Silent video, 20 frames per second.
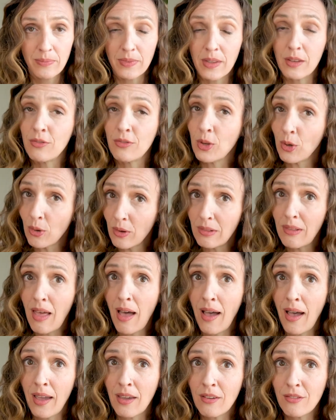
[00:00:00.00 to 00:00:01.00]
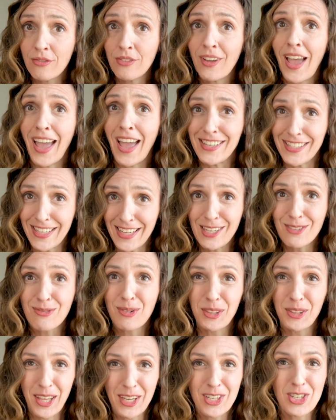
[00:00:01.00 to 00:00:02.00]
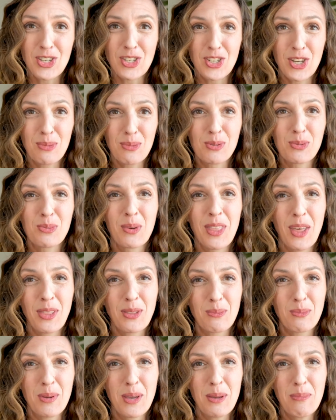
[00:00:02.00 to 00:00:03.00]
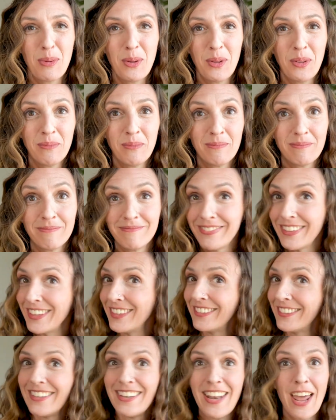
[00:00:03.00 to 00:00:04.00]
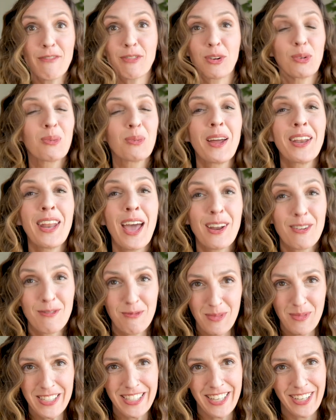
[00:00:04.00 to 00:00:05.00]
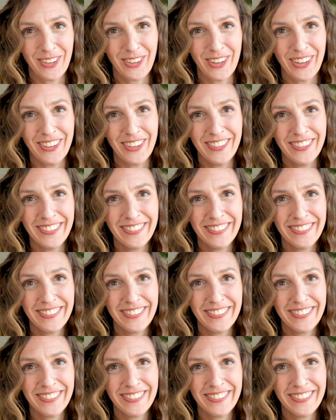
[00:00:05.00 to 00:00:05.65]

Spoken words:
if you're alive and in relationships with other people, you'll never run out of material.